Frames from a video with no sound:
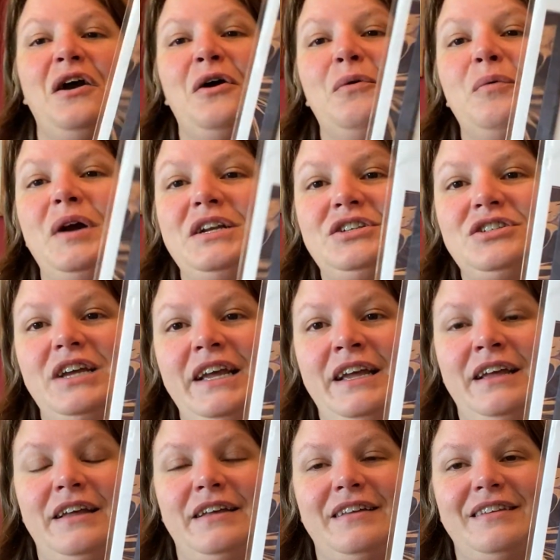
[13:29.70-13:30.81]
which
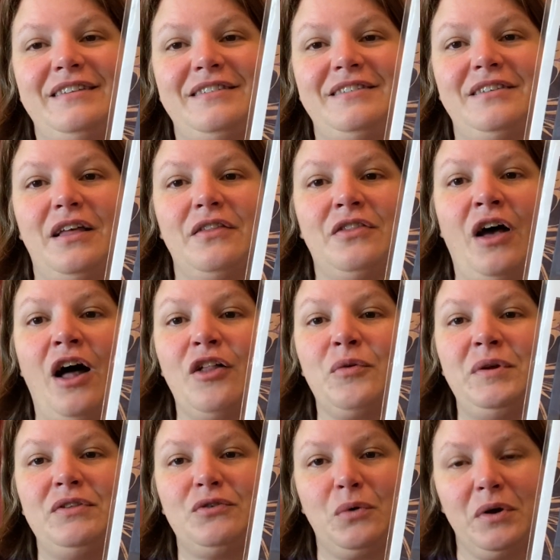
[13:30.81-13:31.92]
is the
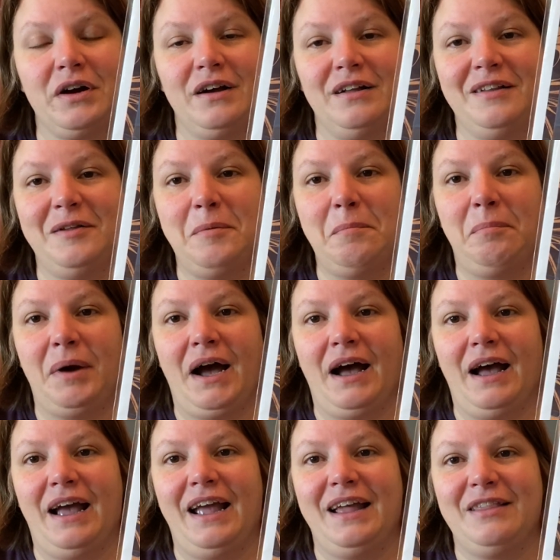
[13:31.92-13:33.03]
Halloween Squirrel
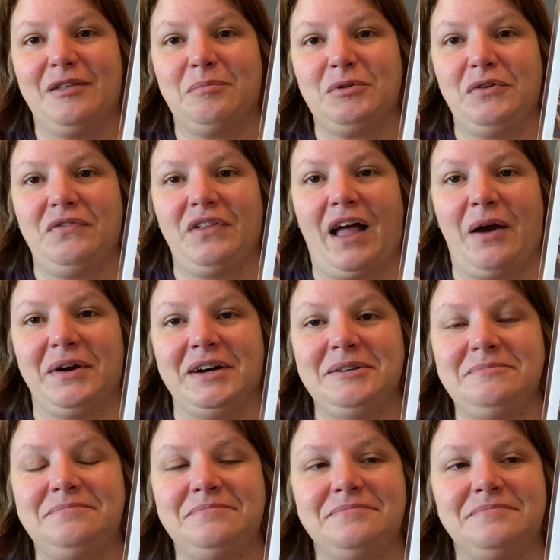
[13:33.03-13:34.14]
by the Blue Flower.